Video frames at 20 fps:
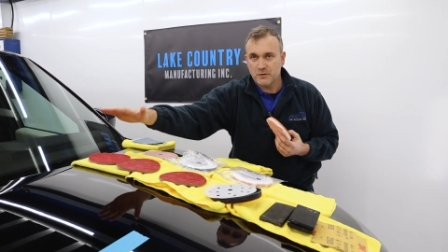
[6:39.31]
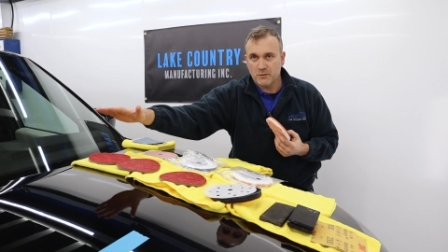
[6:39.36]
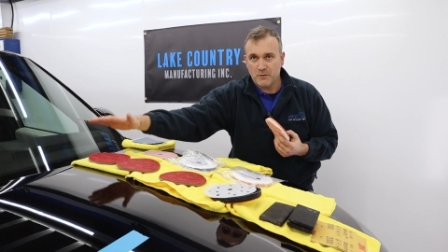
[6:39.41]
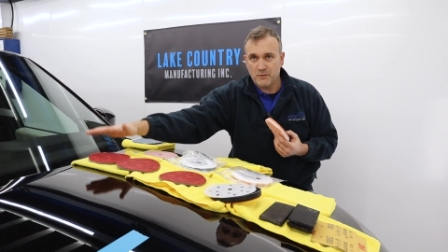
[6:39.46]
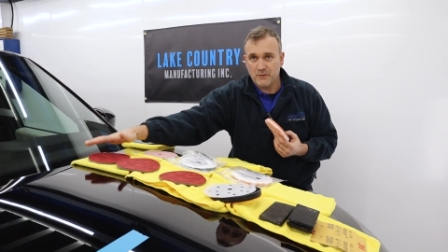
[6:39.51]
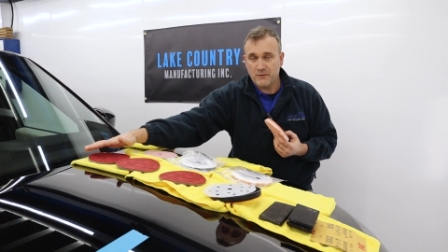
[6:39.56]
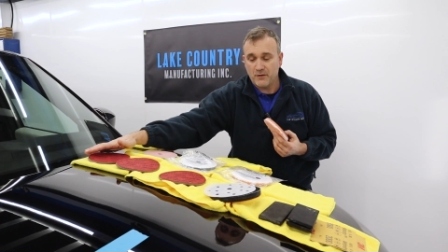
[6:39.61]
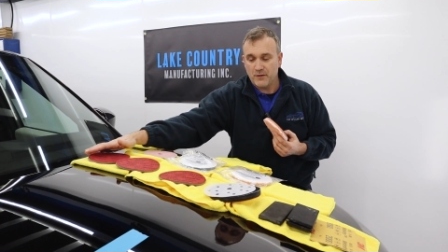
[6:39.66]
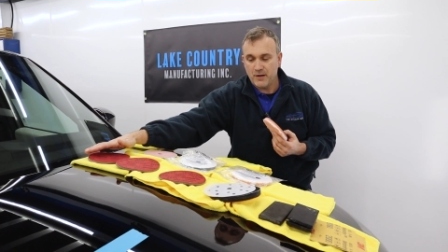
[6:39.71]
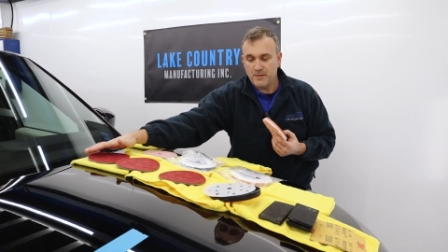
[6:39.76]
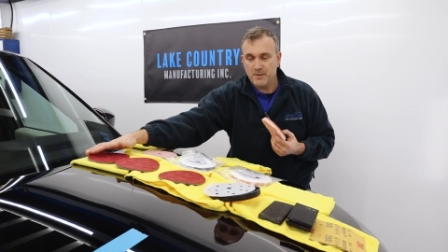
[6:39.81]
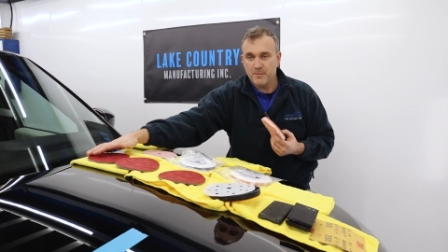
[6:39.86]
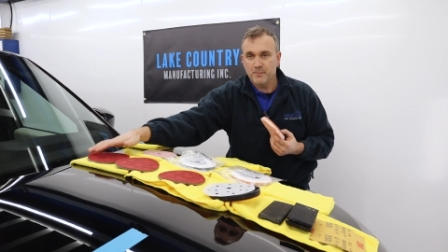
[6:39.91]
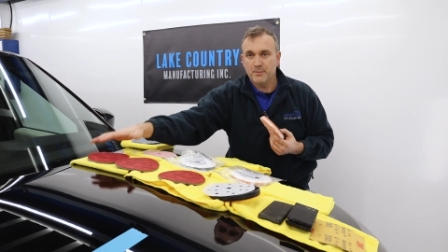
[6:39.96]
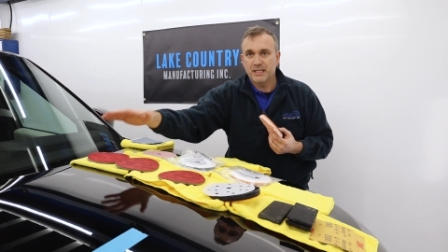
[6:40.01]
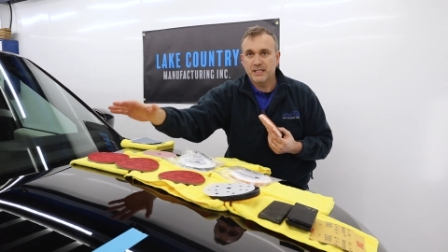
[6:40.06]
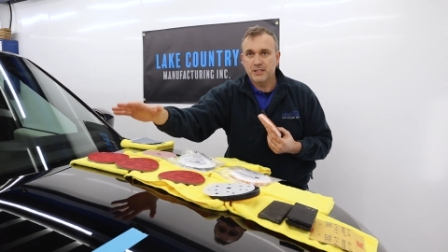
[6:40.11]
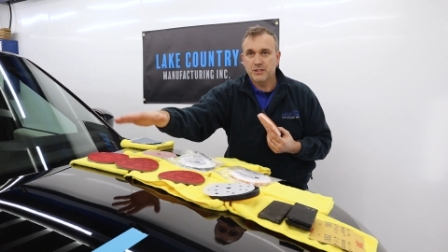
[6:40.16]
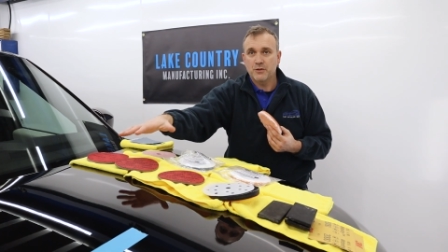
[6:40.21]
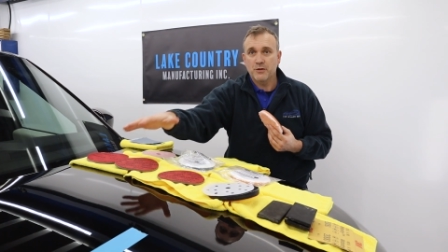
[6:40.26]
a refinement
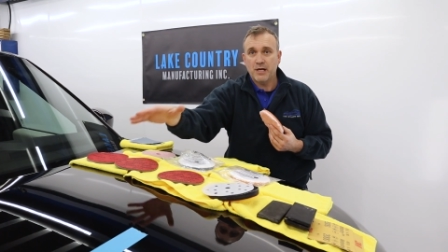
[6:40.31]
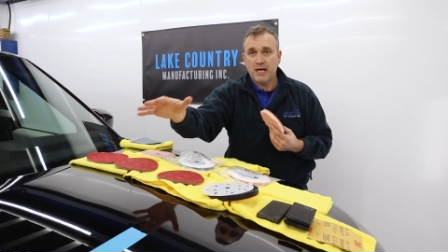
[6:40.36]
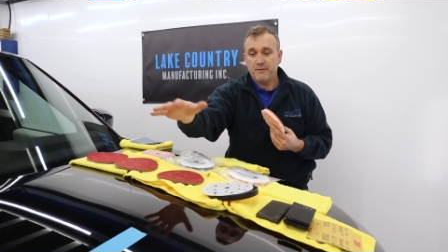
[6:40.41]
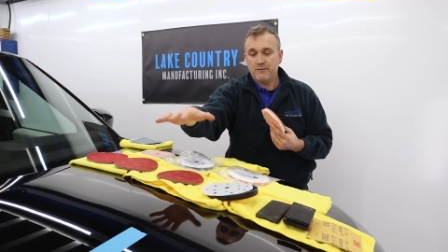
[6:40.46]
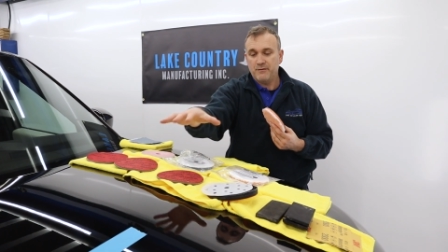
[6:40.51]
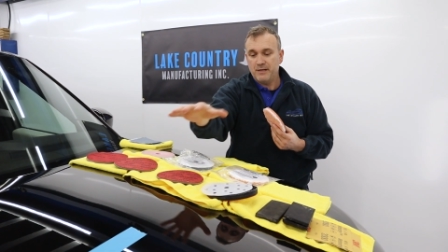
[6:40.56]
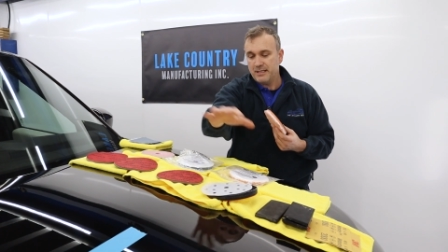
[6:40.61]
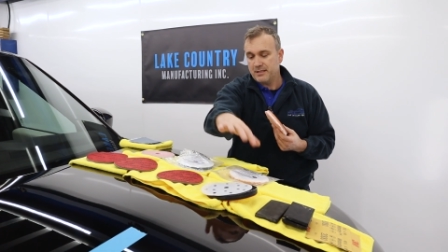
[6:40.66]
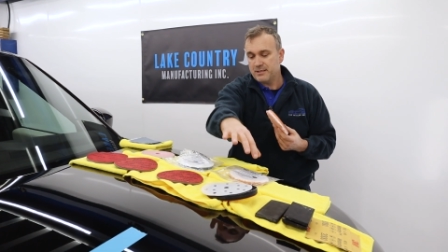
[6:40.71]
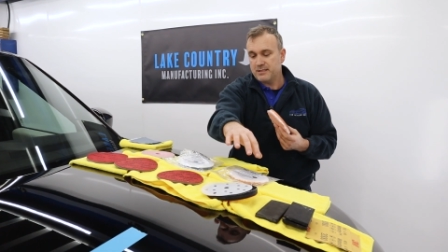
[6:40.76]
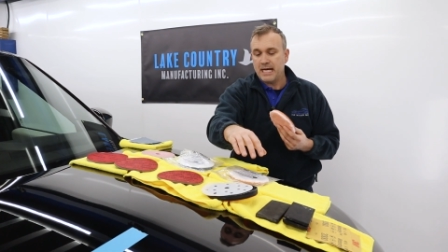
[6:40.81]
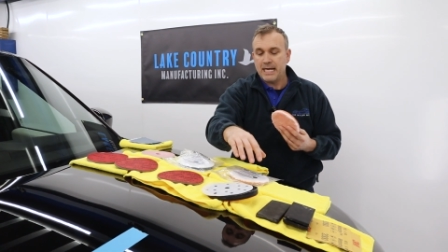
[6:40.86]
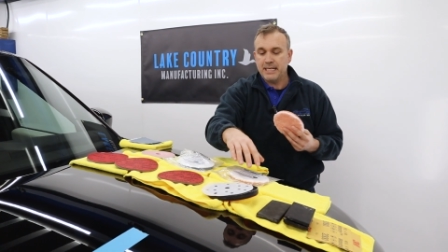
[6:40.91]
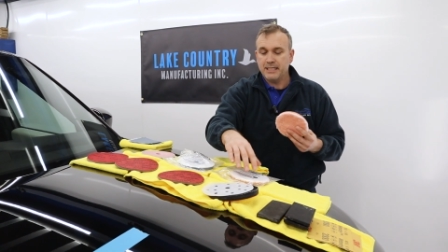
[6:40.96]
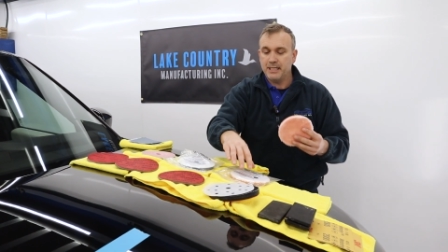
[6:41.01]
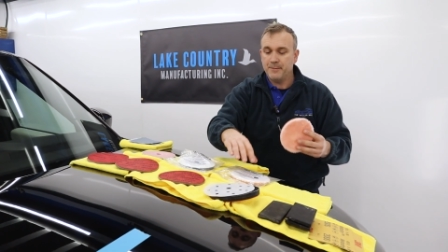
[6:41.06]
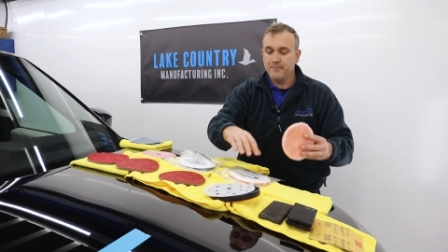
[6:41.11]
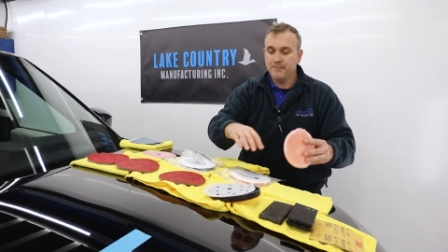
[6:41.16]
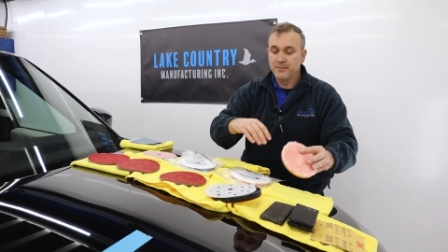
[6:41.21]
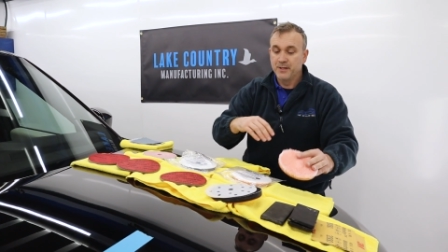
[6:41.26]
means you have less
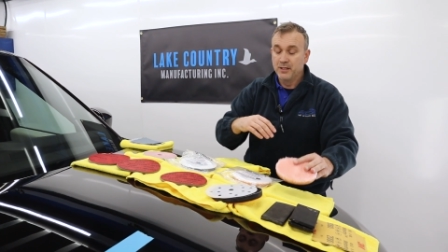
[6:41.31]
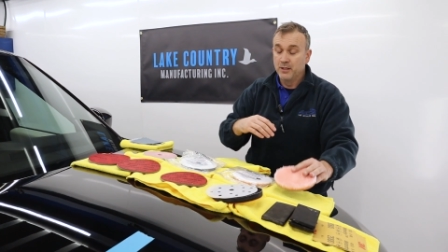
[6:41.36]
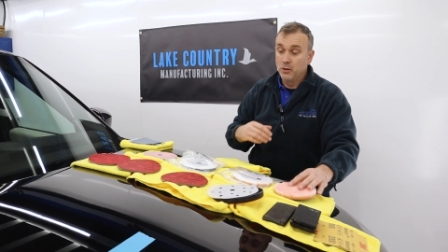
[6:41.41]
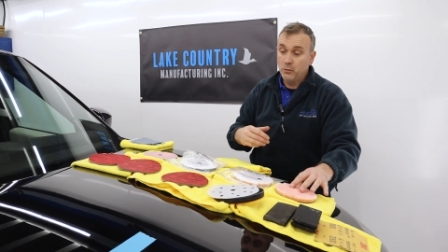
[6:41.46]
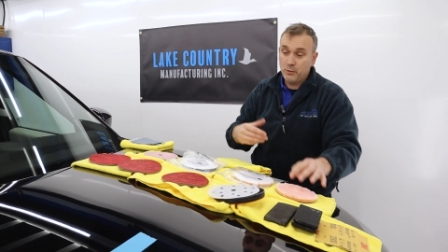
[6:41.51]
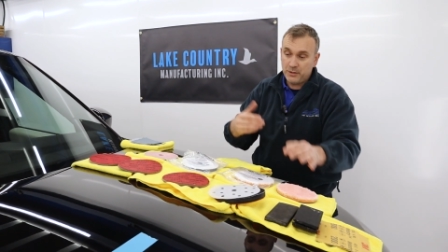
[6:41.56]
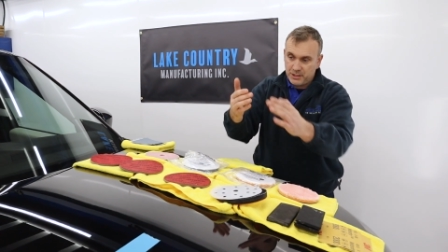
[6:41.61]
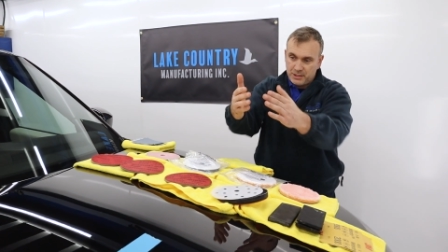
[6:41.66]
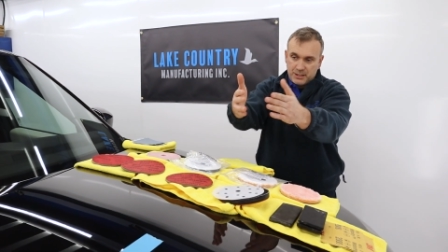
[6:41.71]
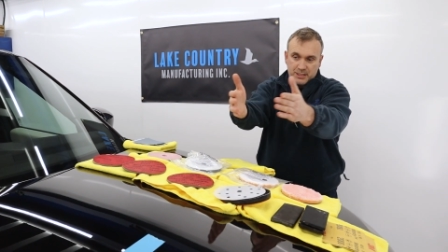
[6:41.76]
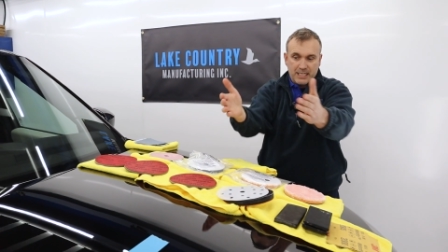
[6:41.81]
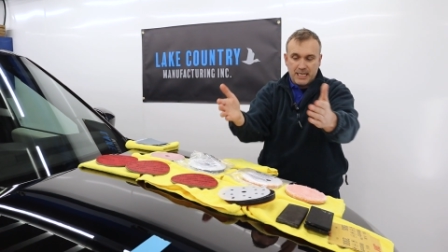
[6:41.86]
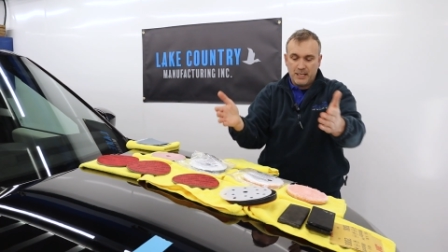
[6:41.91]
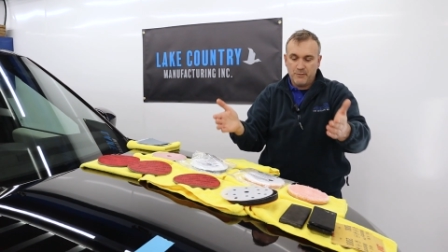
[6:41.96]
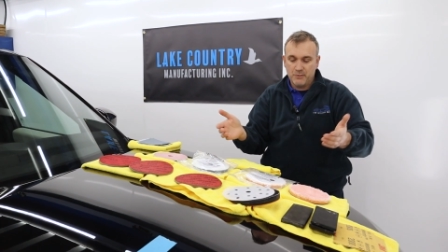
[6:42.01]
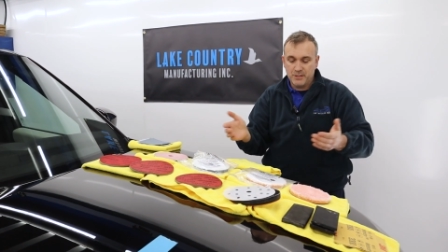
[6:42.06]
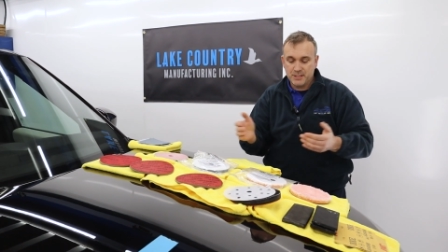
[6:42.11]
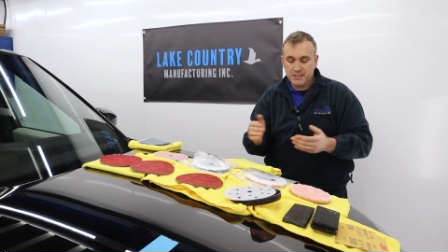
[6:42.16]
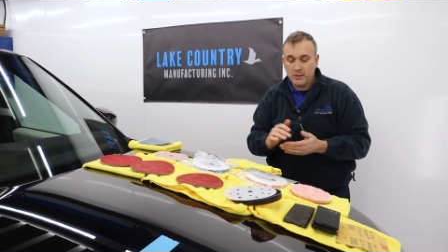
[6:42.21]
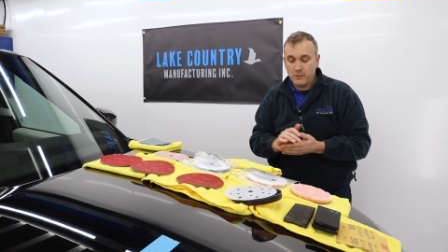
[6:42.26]
sanding, which is the
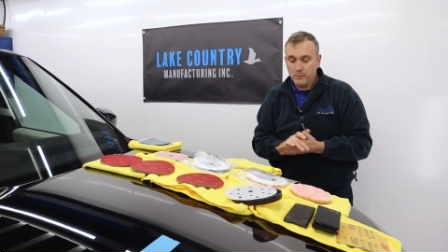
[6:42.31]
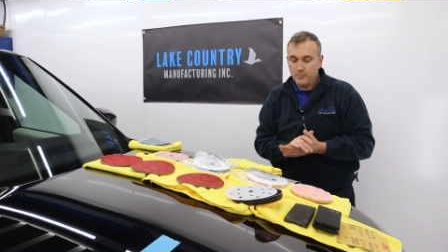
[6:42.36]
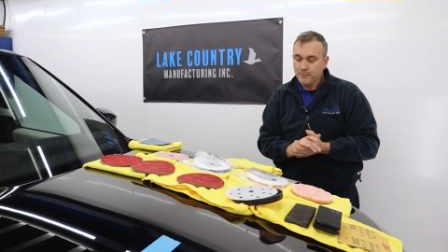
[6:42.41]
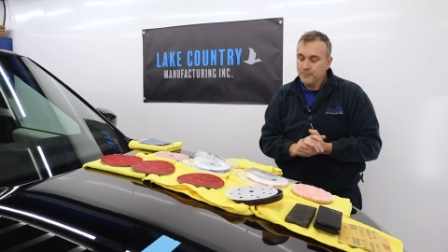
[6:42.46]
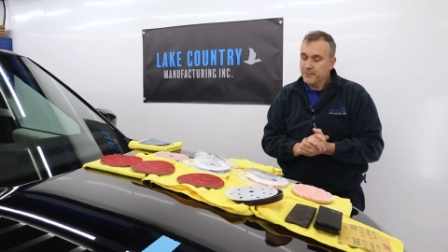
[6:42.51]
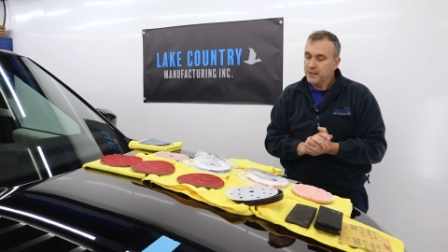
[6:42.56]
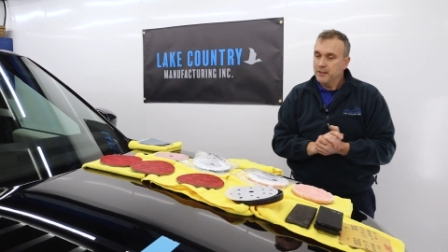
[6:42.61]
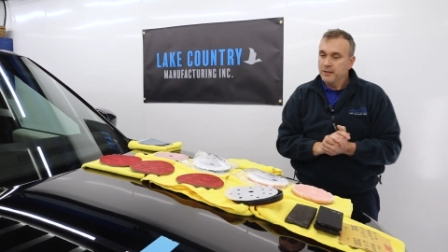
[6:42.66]
end result.